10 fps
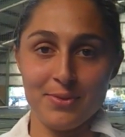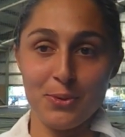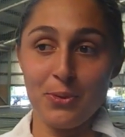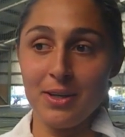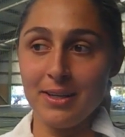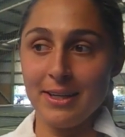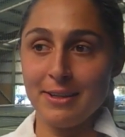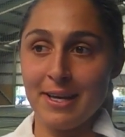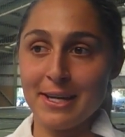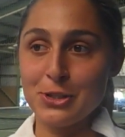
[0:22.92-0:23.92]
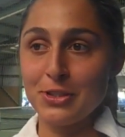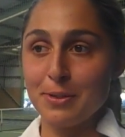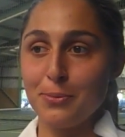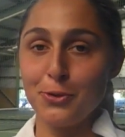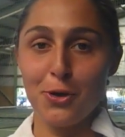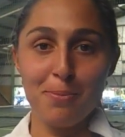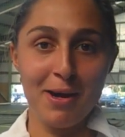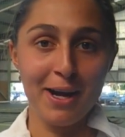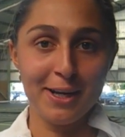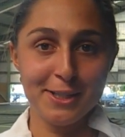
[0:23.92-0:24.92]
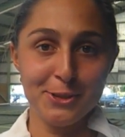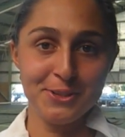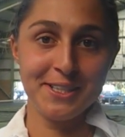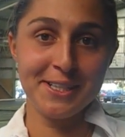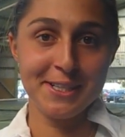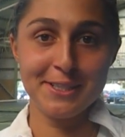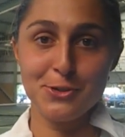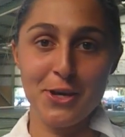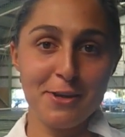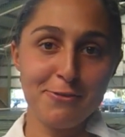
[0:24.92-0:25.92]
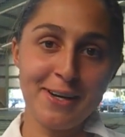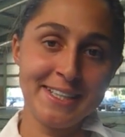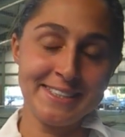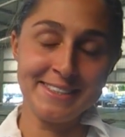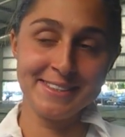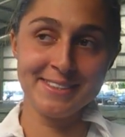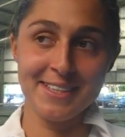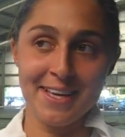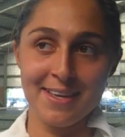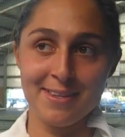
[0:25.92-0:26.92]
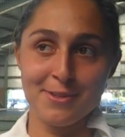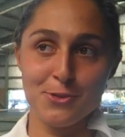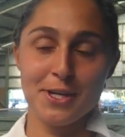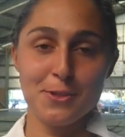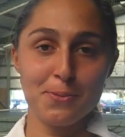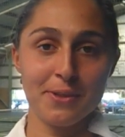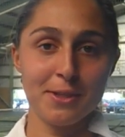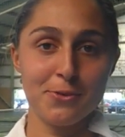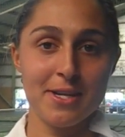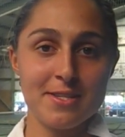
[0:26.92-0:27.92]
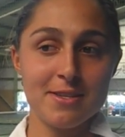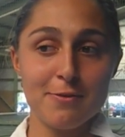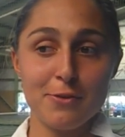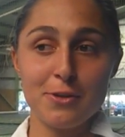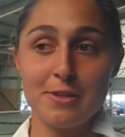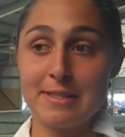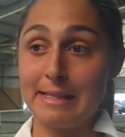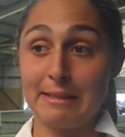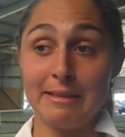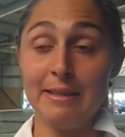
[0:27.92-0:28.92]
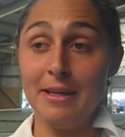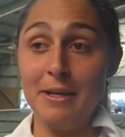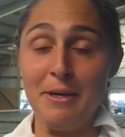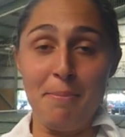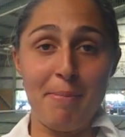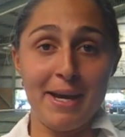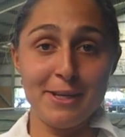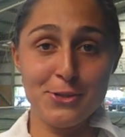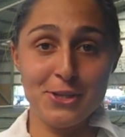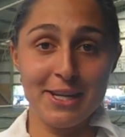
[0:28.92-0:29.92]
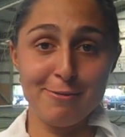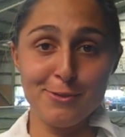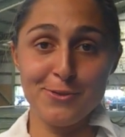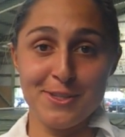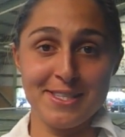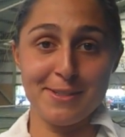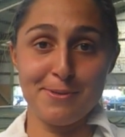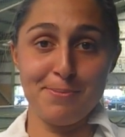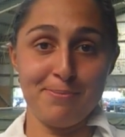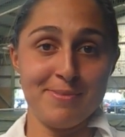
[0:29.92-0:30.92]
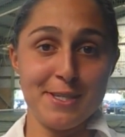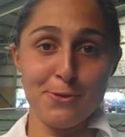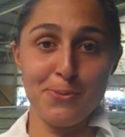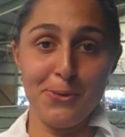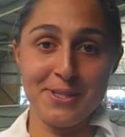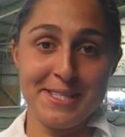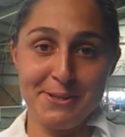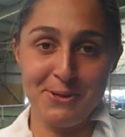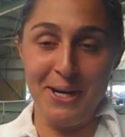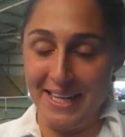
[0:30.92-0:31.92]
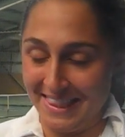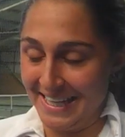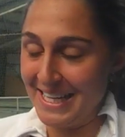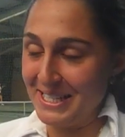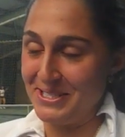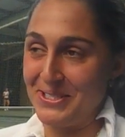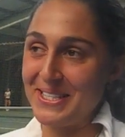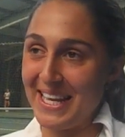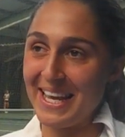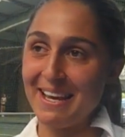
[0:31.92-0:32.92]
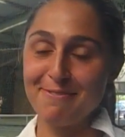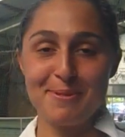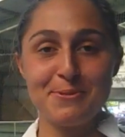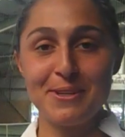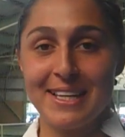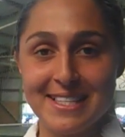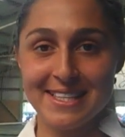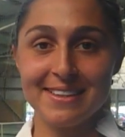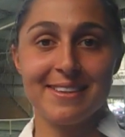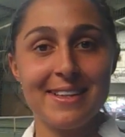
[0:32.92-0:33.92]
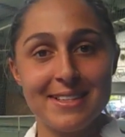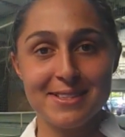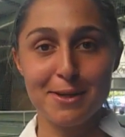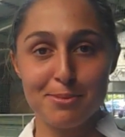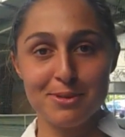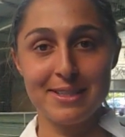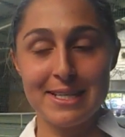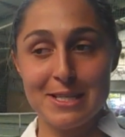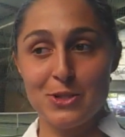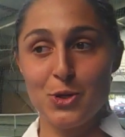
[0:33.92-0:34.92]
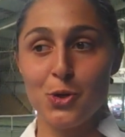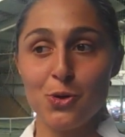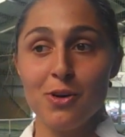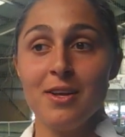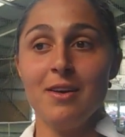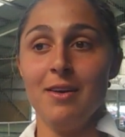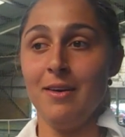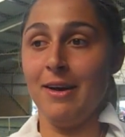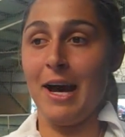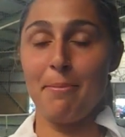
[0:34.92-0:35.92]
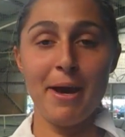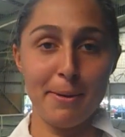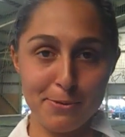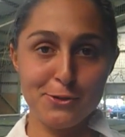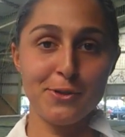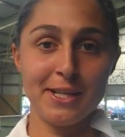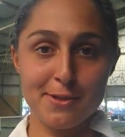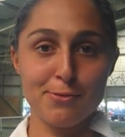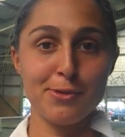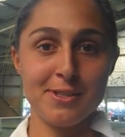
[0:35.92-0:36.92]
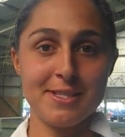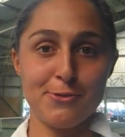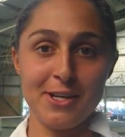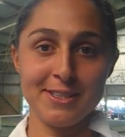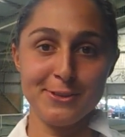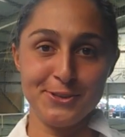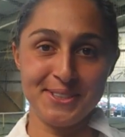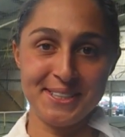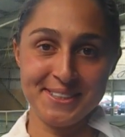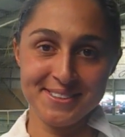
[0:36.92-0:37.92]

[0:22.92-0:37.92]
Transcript: Well, I actually put all my heart out there. I tried fighting till the end and tried to play aggressive because my energy level was at 0.0, I think, today. I've been really sick the last couple of days, so I'm happy to get through the struggle today.